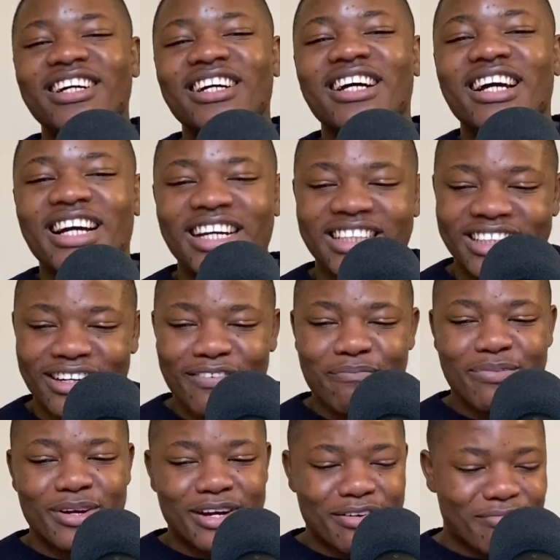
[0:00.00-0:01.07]
I should have
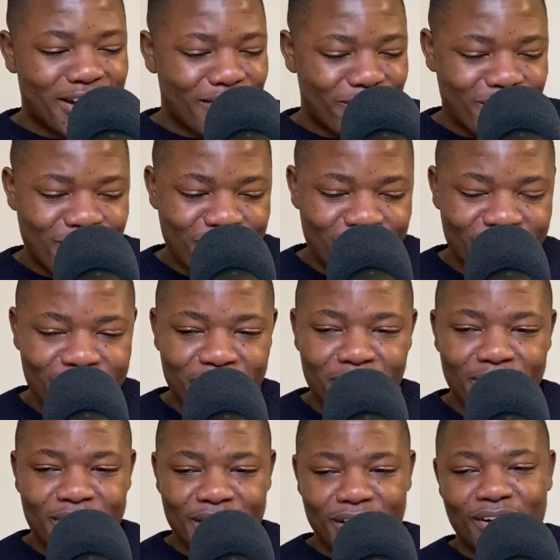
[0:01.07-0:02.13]
put in my phone on
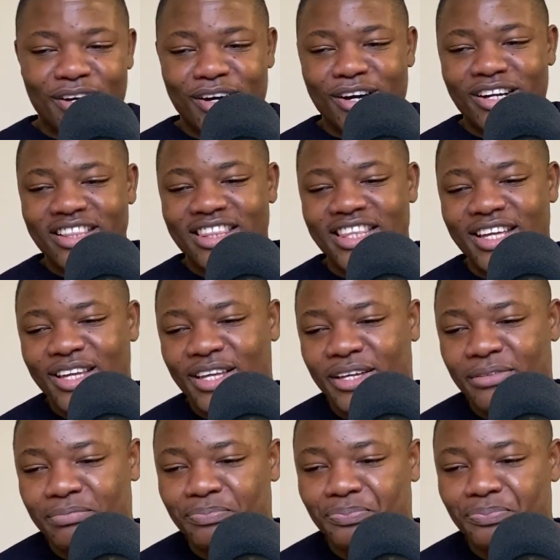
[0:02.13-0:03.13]
thingy.